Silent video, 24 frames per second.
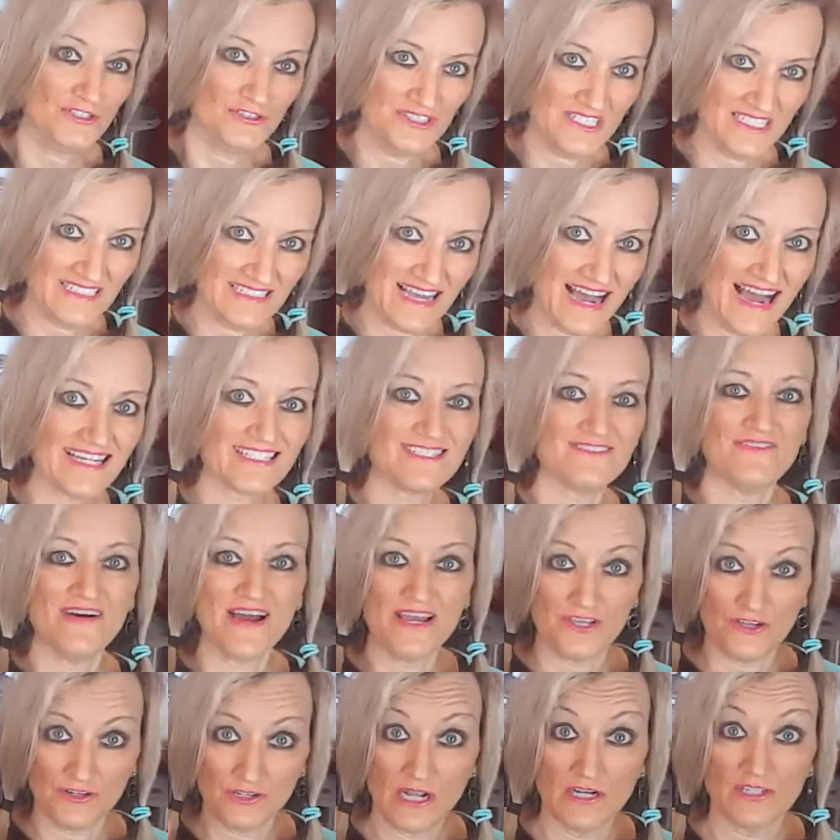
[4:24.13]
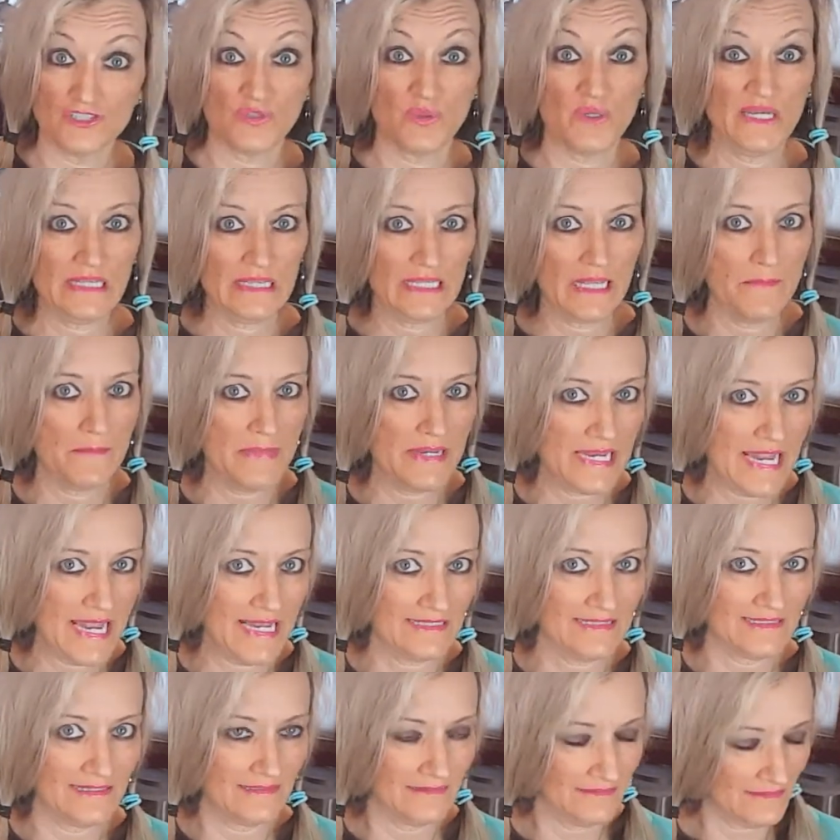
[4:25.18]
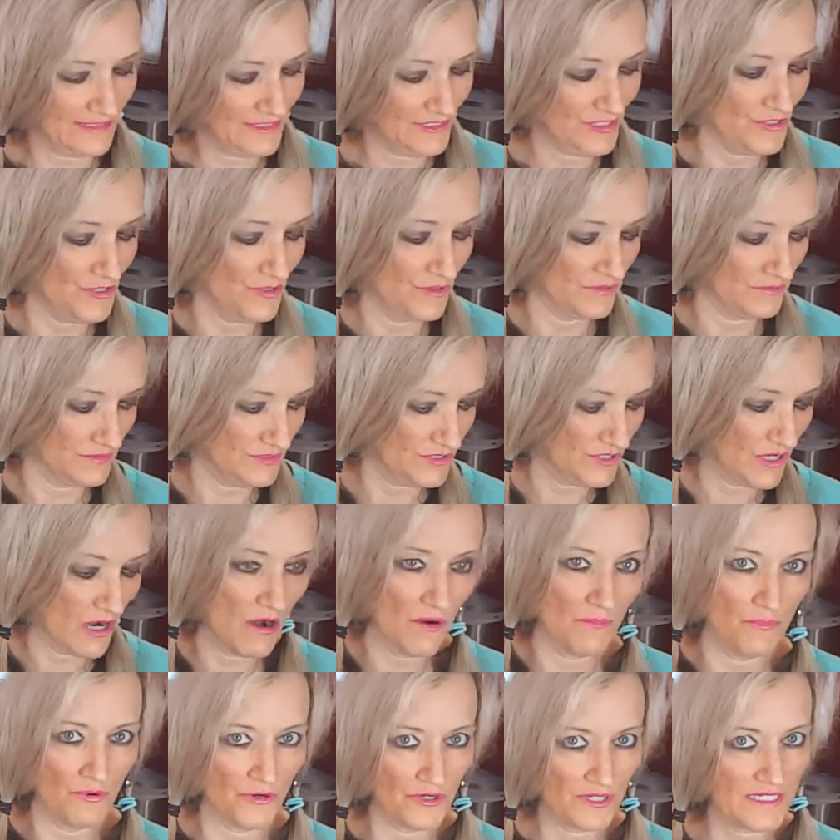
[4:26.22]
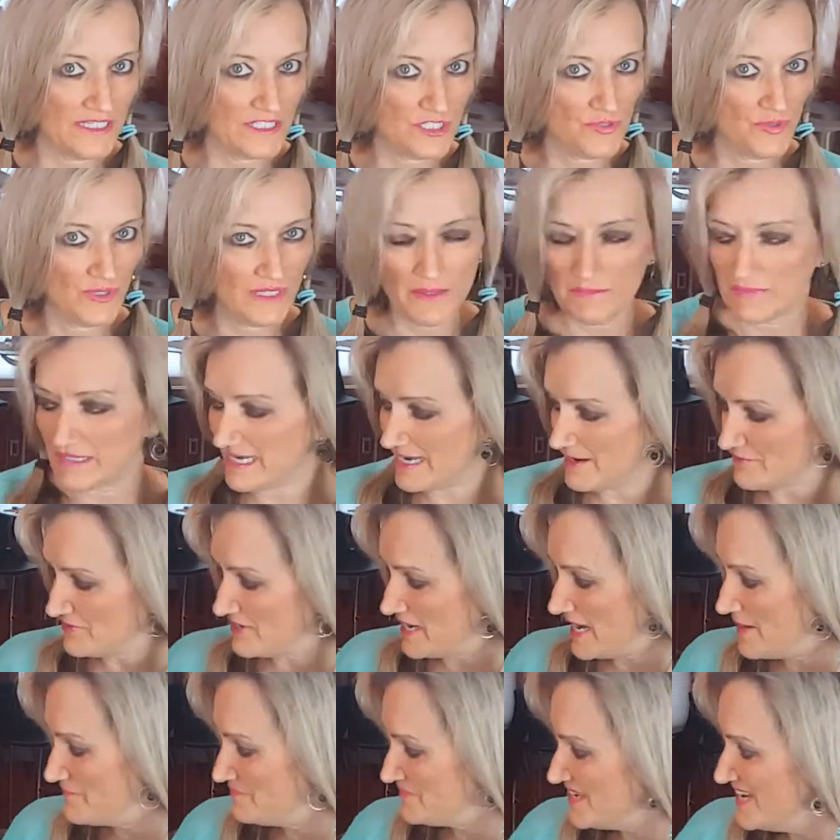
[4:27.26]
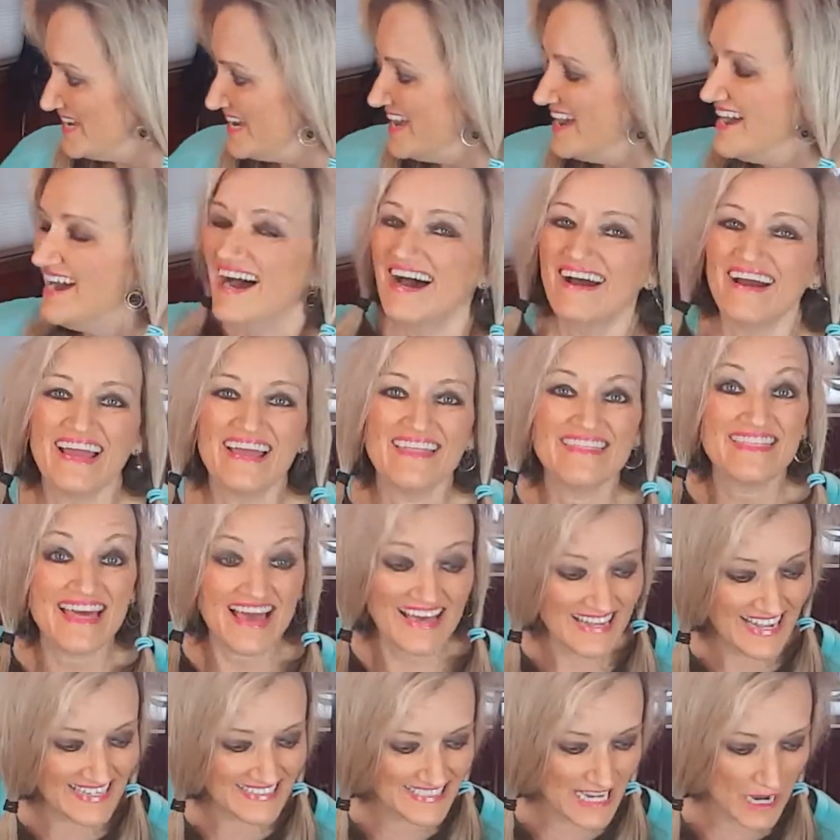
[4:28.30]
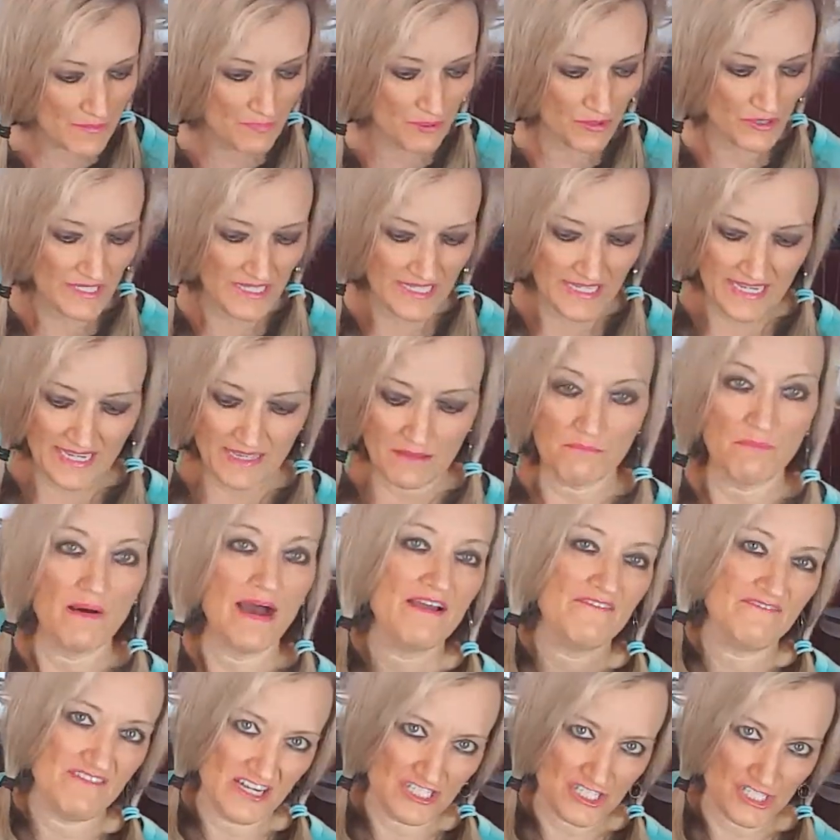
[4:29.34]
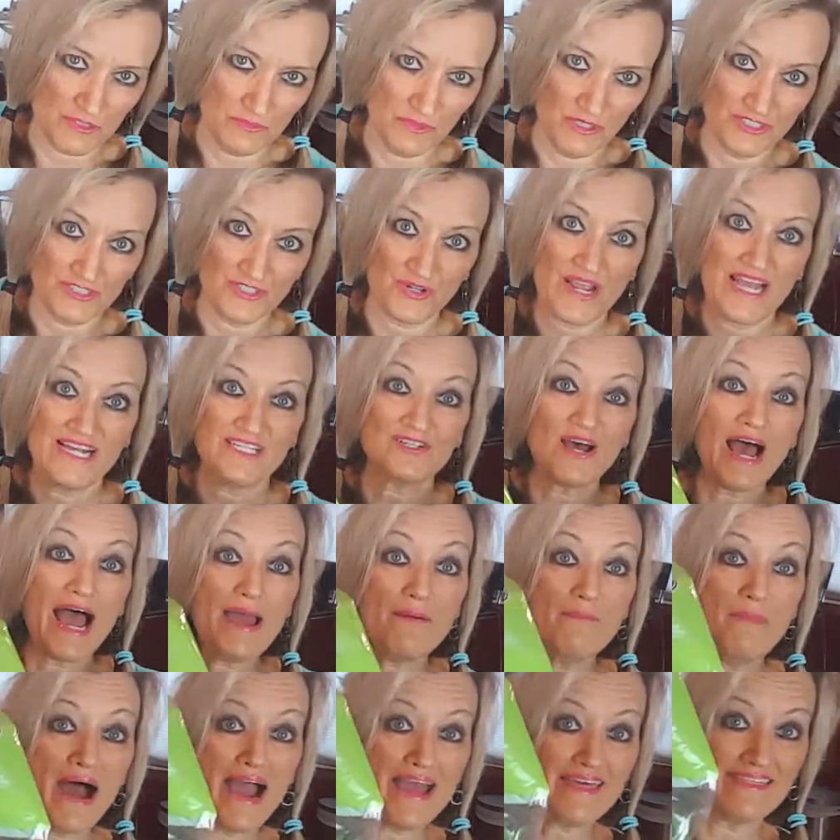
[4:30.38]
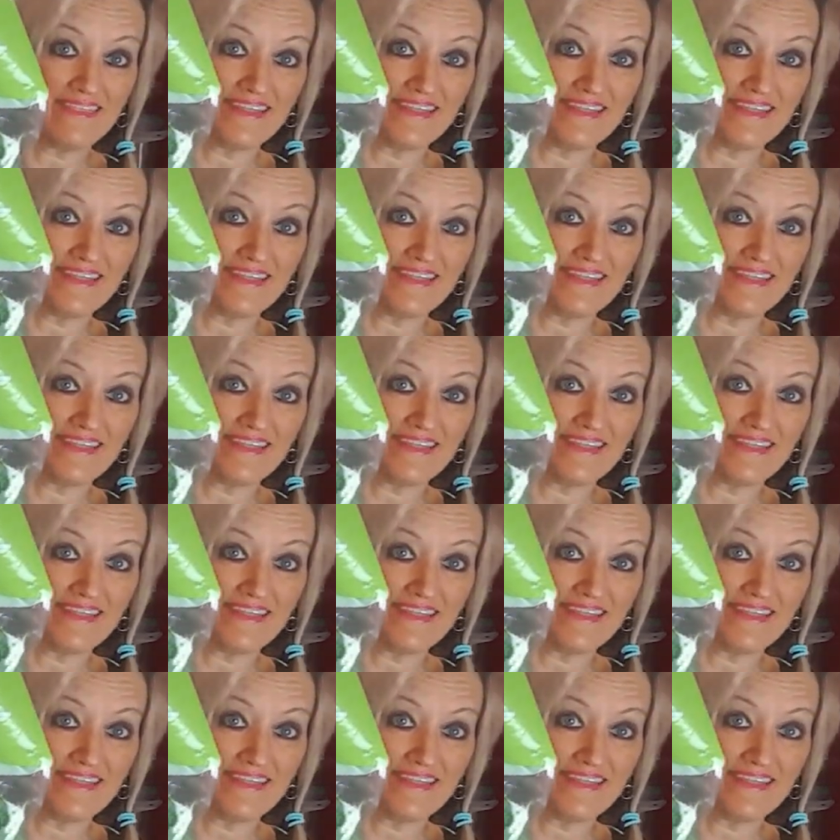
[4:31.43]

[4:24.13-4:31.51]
you're detoxifying, you can also eliminate. You know how important it is to eliminate every day. All right, then I start putting in my vegetables. Okay, so I buy